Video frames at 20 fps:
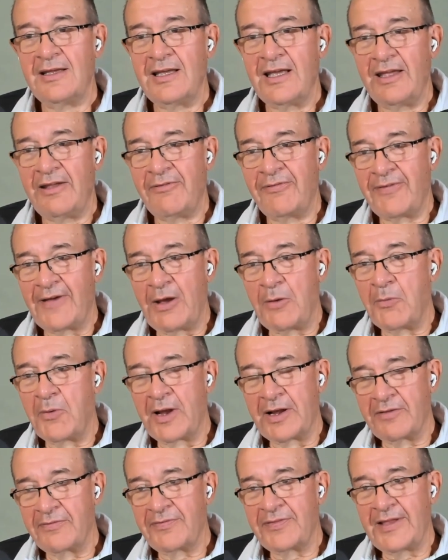Yeah. In fact,
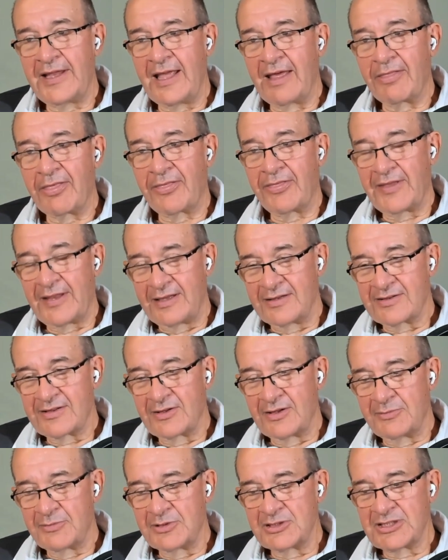one of the other things
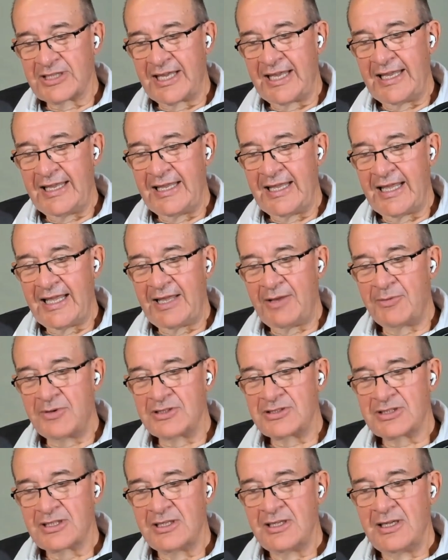that was key here
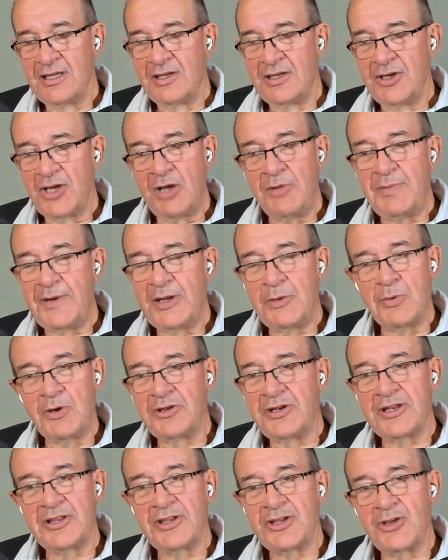was nobody
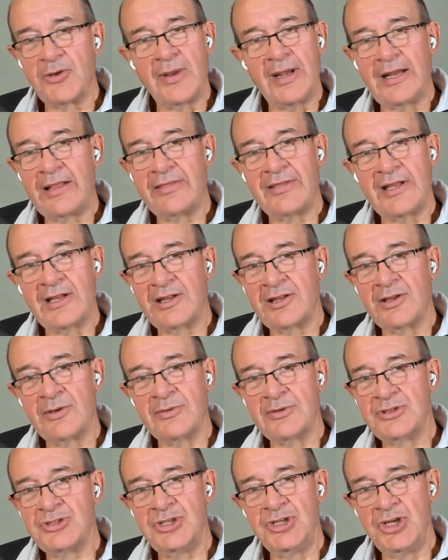wanted to do anything
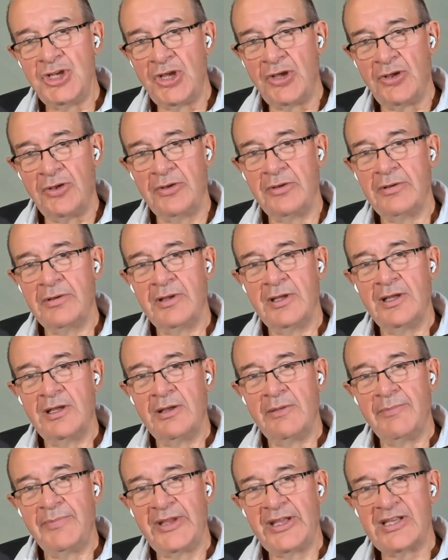that was new.
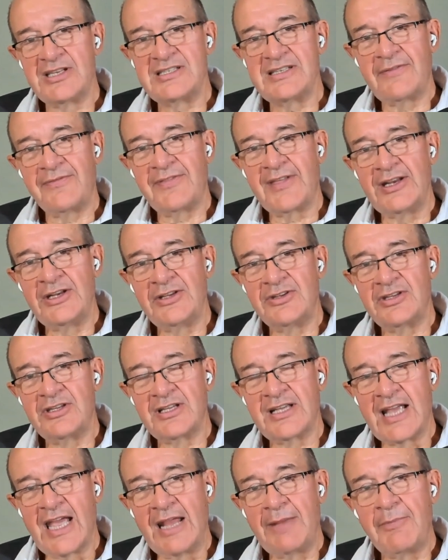Yeah. Because if they
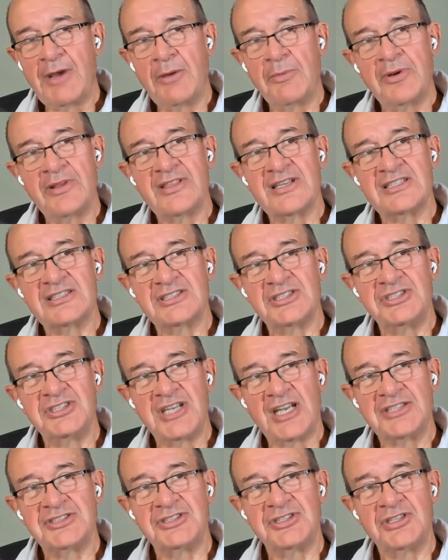came up with a
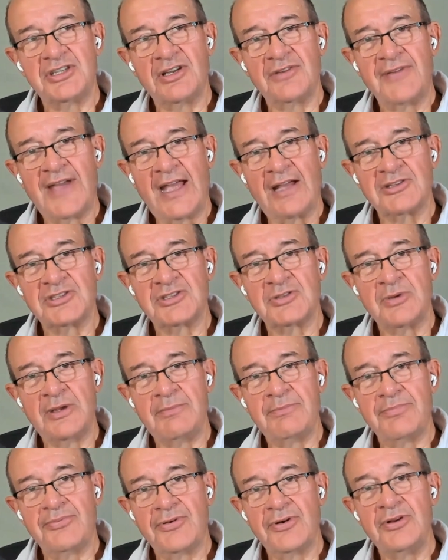suggestion of how to
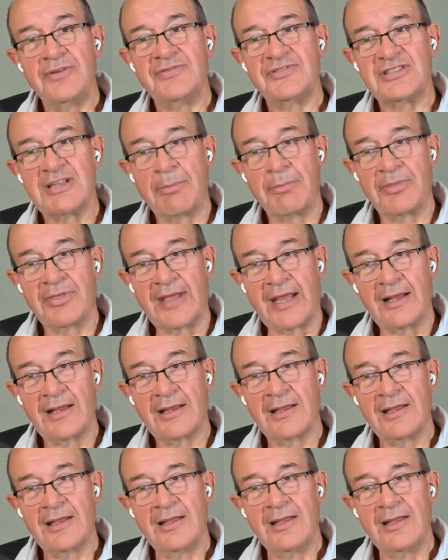improve something,